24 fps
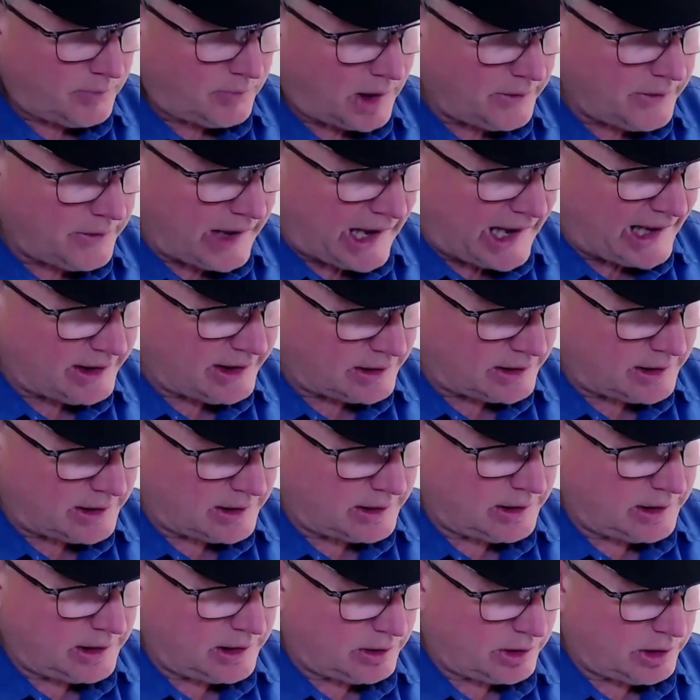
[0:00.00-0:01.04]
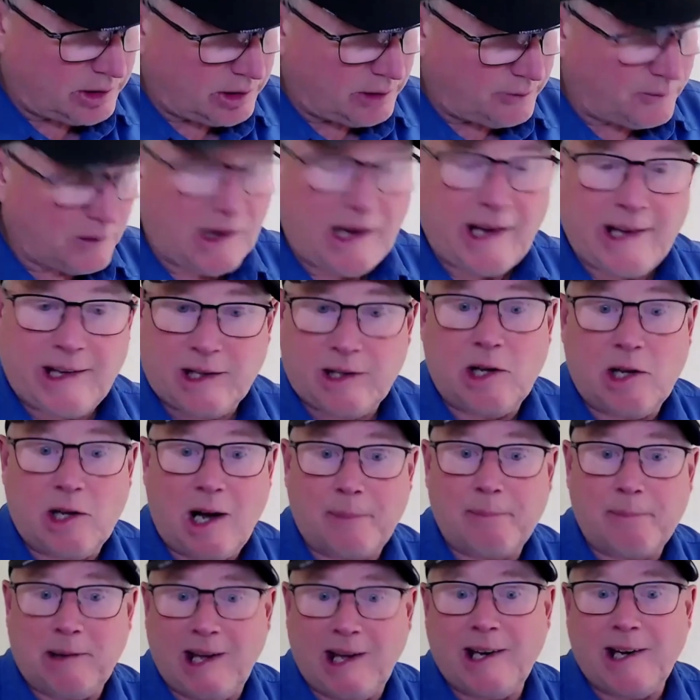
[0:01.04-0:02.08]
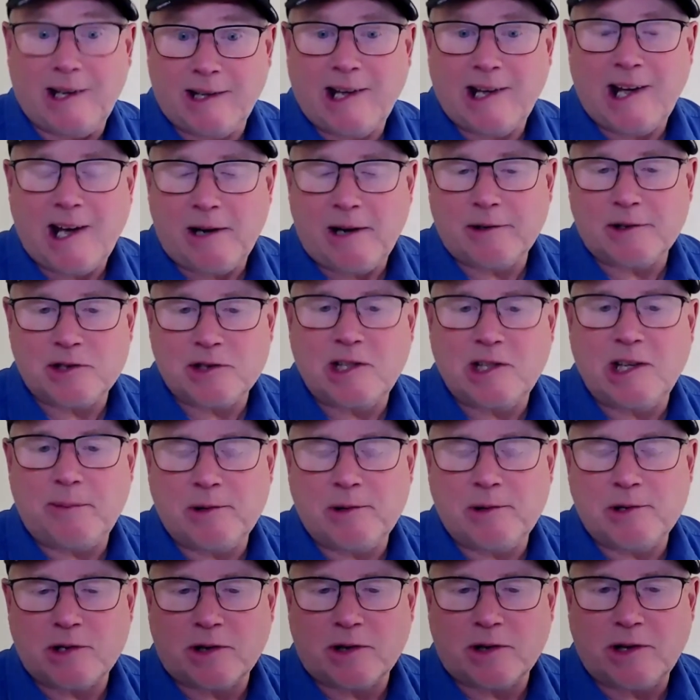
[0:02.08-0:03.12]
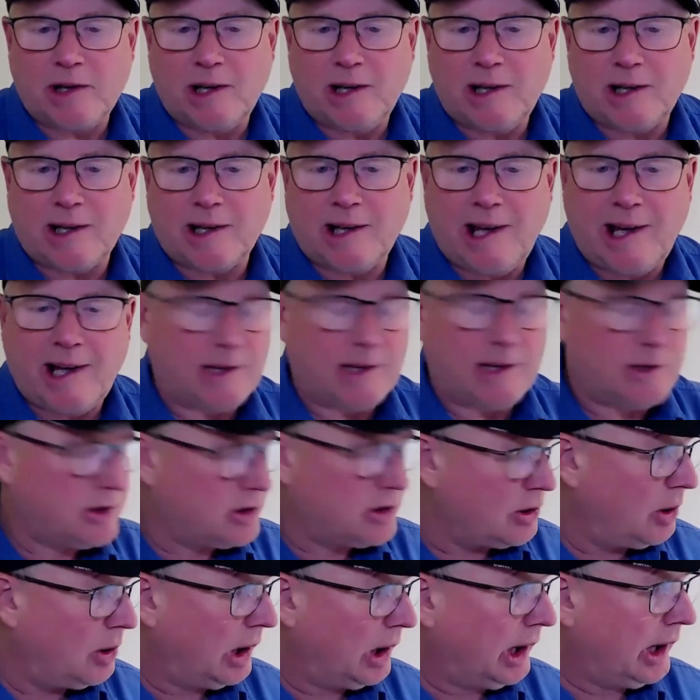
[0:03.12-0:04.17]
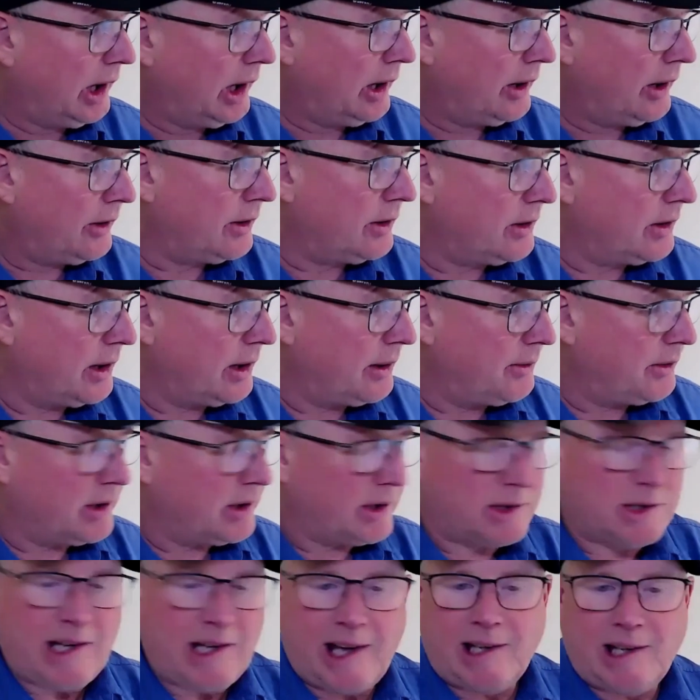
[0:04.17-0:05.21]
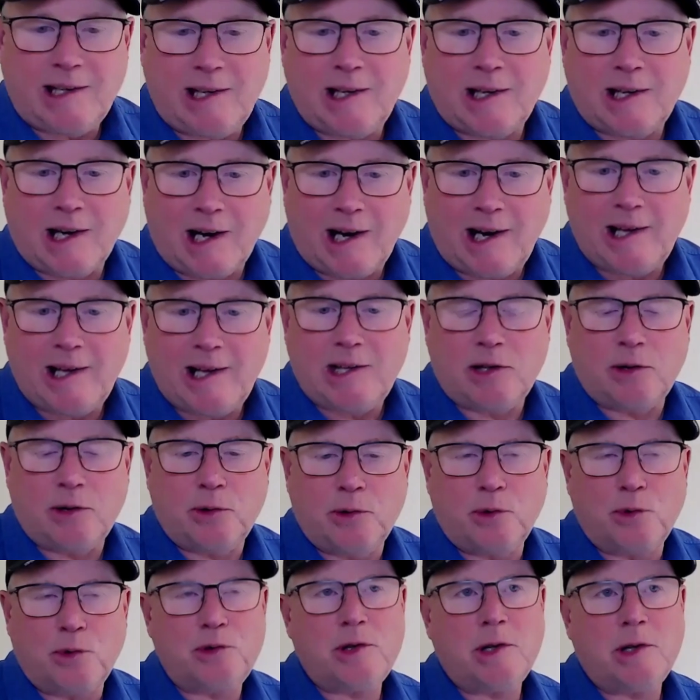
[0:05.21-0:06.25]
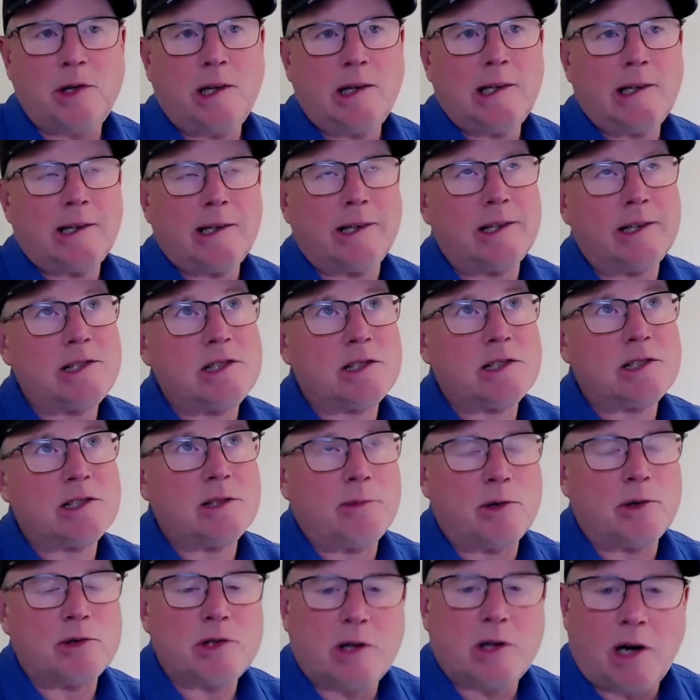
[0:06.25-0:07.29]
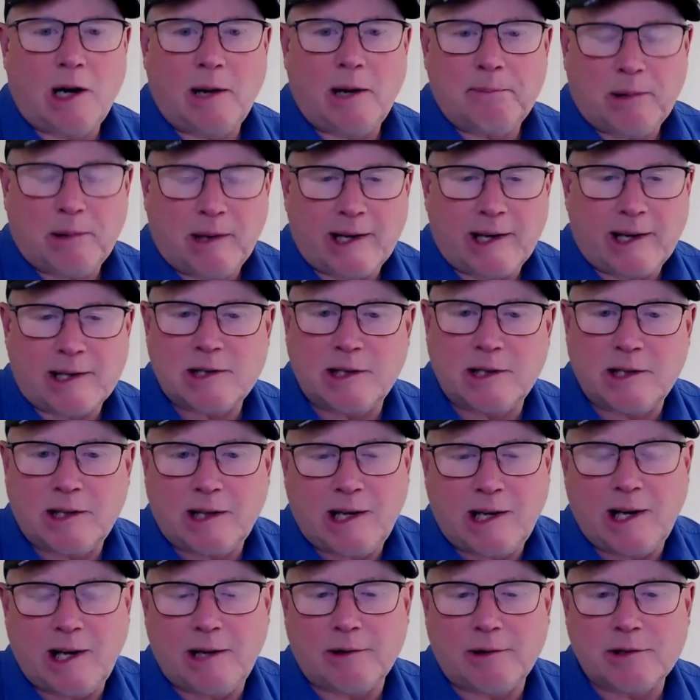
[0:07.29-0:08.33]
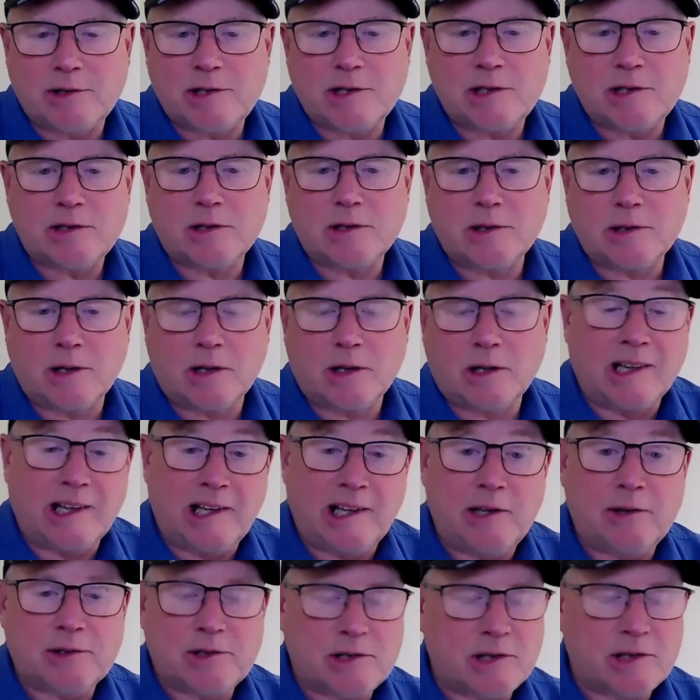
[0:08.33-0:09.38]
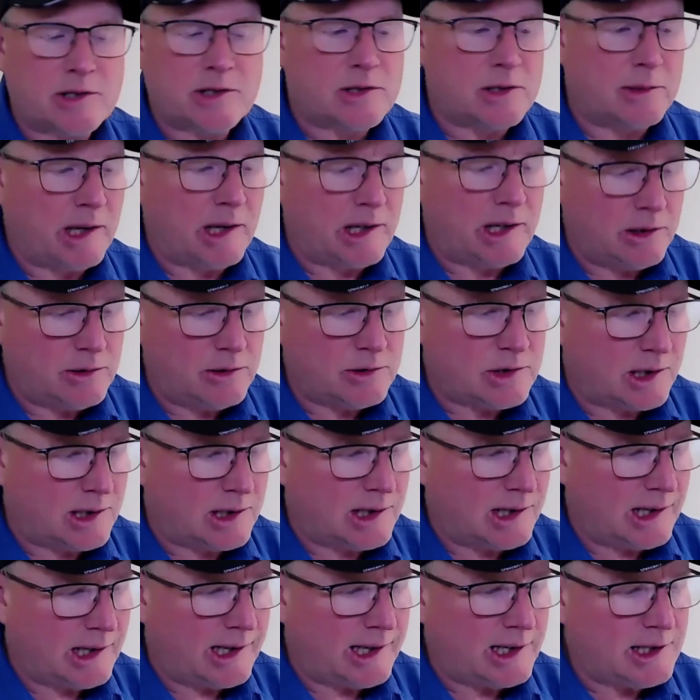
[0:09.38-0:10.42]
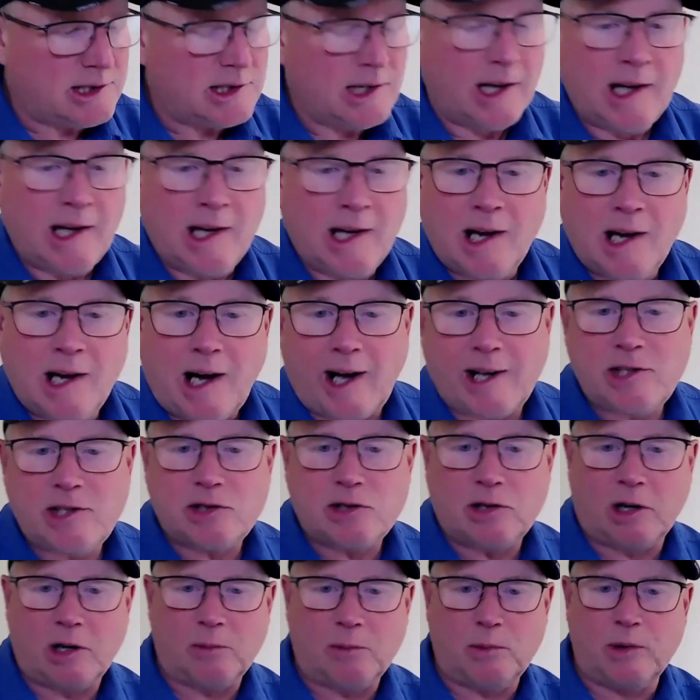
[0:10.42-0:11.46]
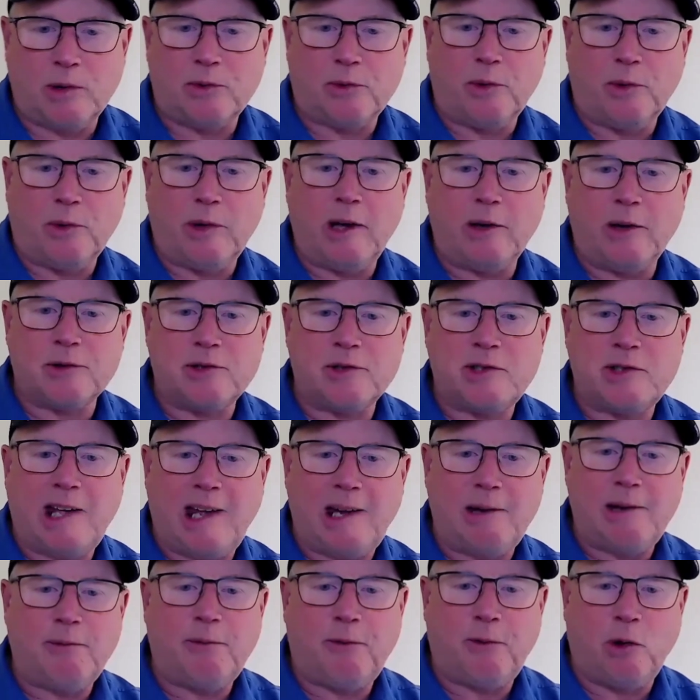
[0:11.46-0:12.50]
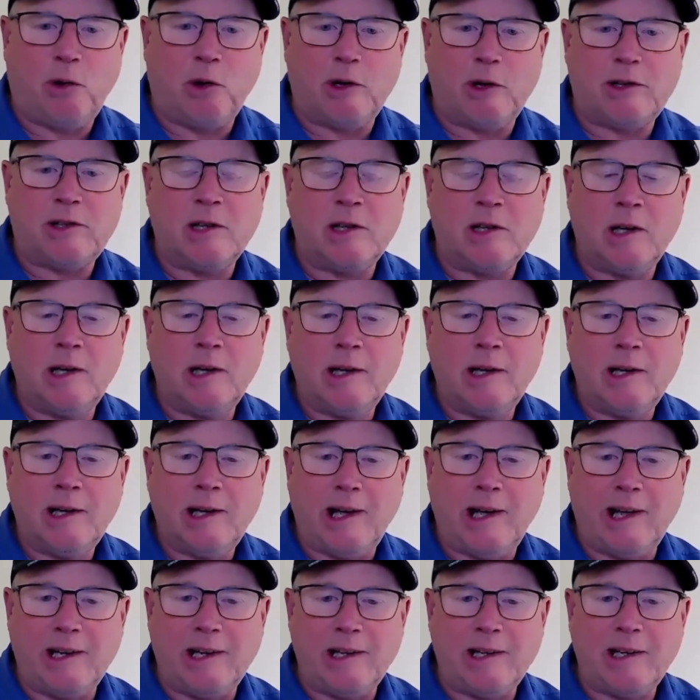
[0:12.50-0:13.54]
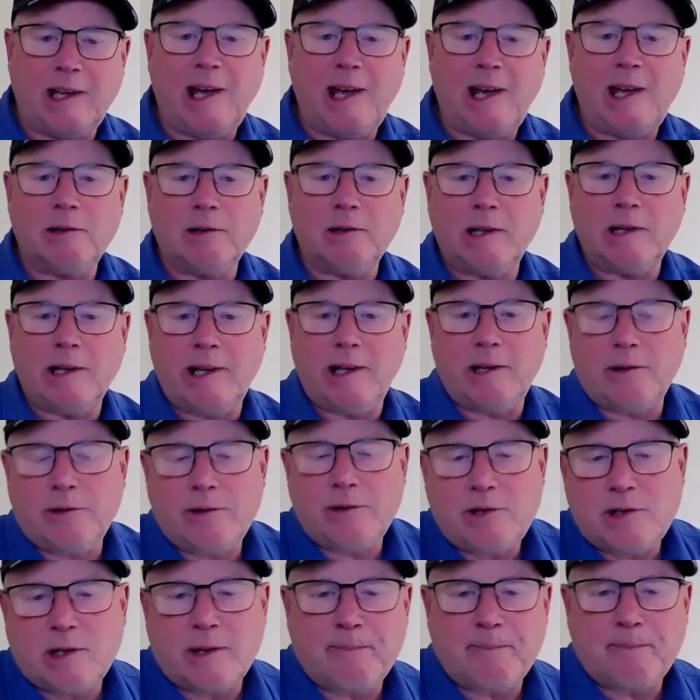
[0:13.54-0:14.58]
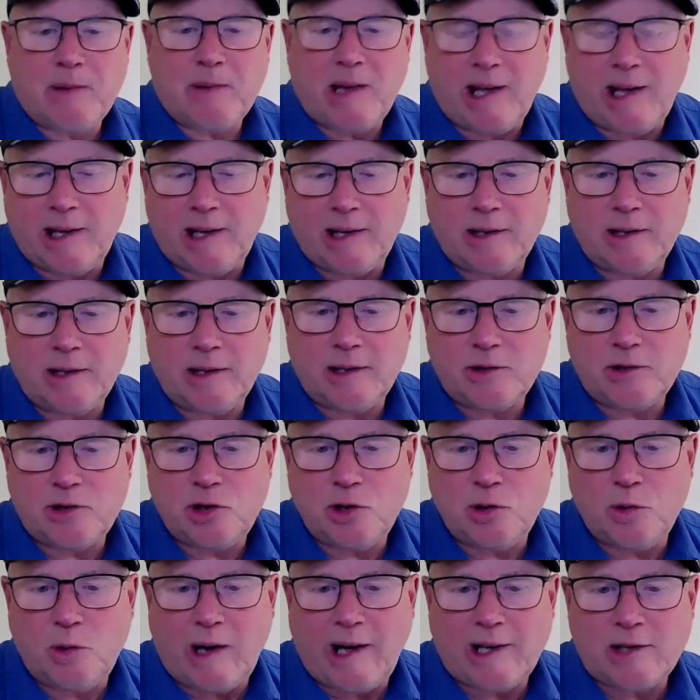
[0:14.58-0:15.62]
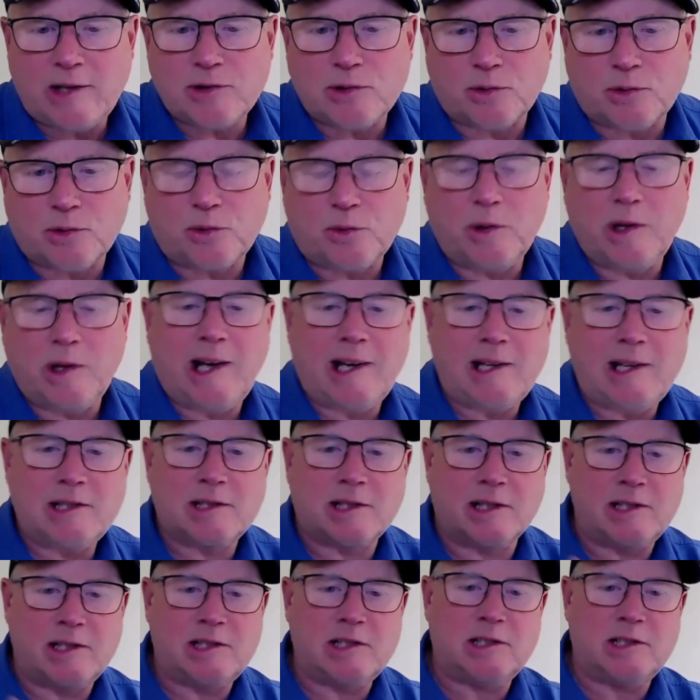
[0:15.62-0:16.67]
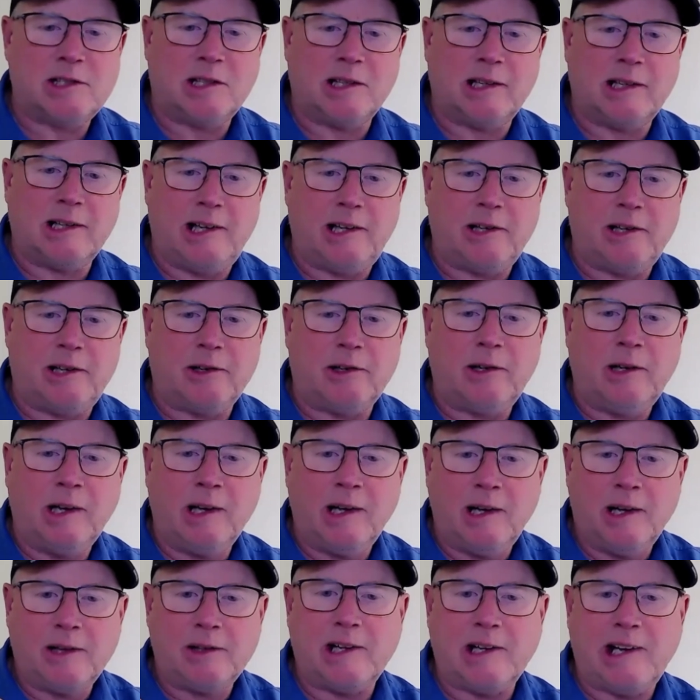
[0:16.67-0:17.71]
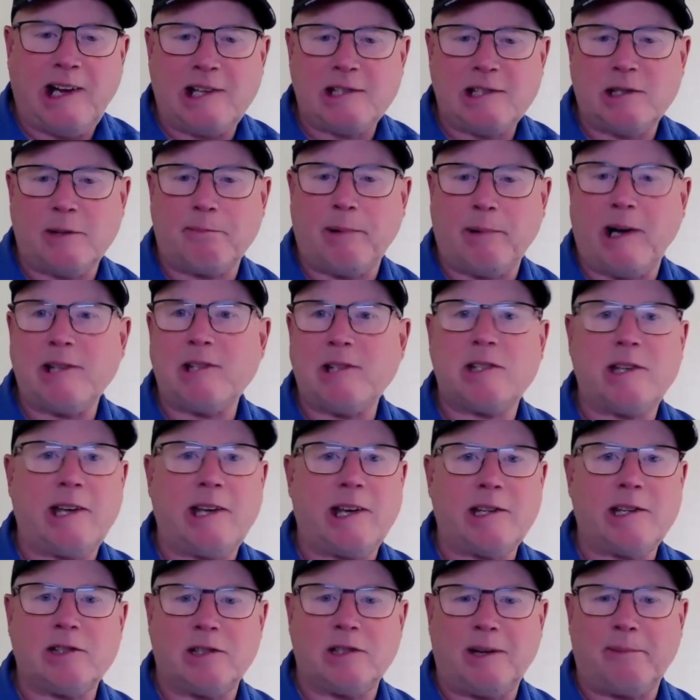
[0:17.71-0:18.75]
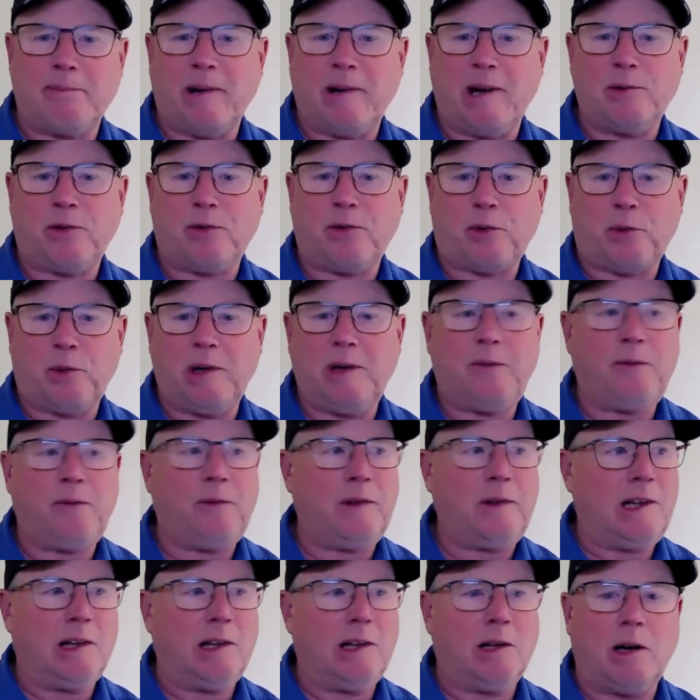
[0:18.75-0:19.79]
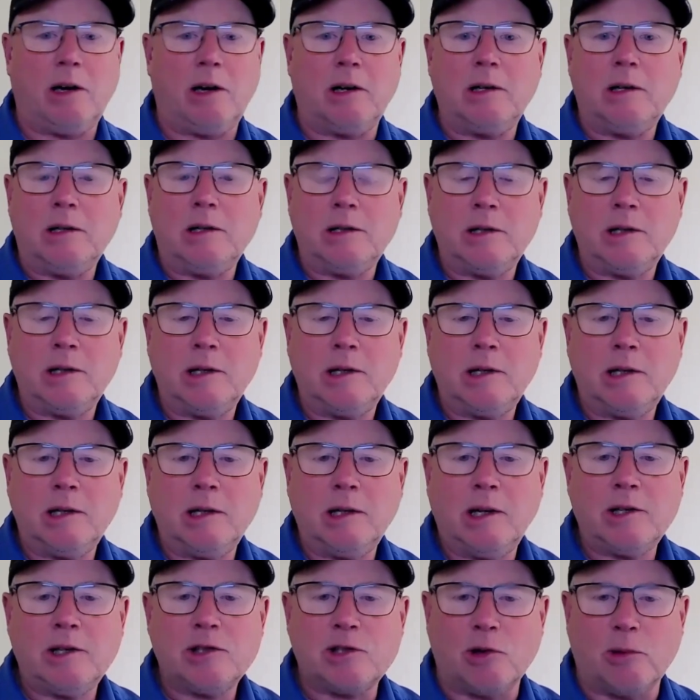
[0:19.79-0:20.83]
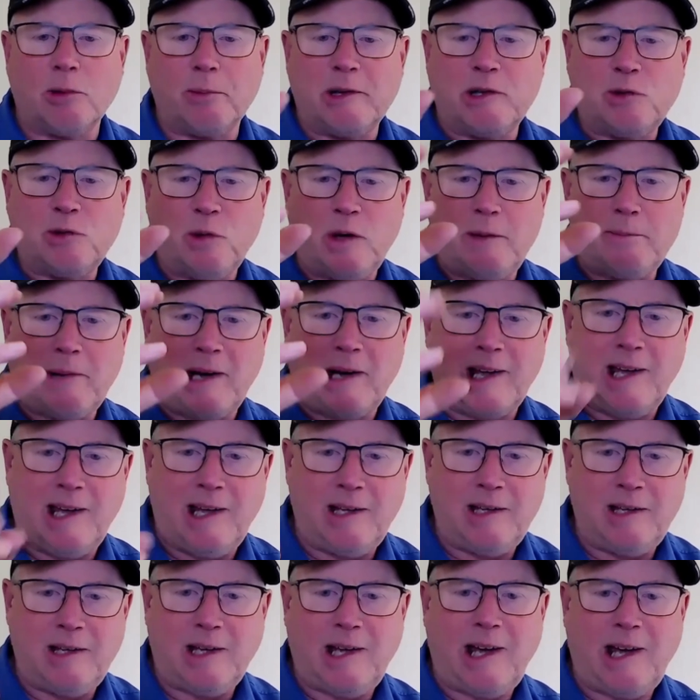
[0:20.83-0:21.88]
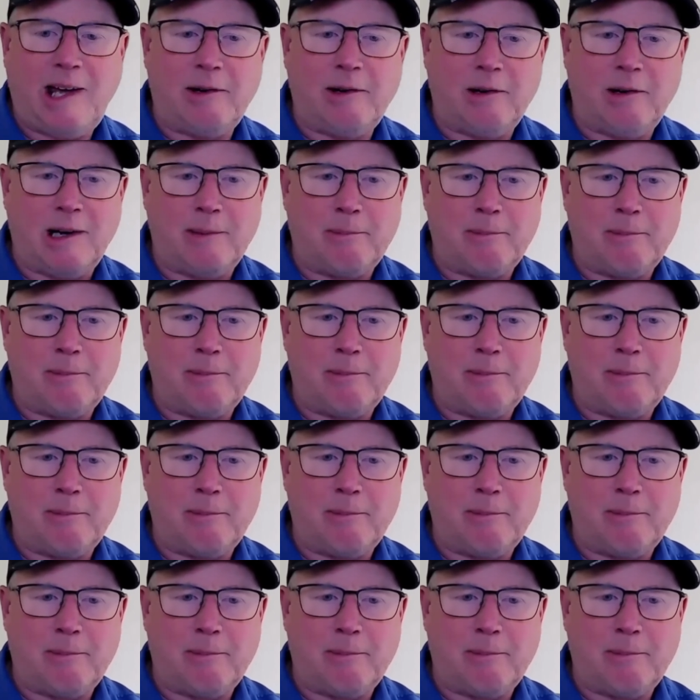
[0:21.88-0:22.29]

that, your fly cannot be getting down as deep as you think it can. So the technique I use, and this is the most complex leader system I use on lakes, I start with Rio's 10-foot indicator leaders in 2X or 3X. This is a leader that has a butt section about 3 feet long. So between my indicator and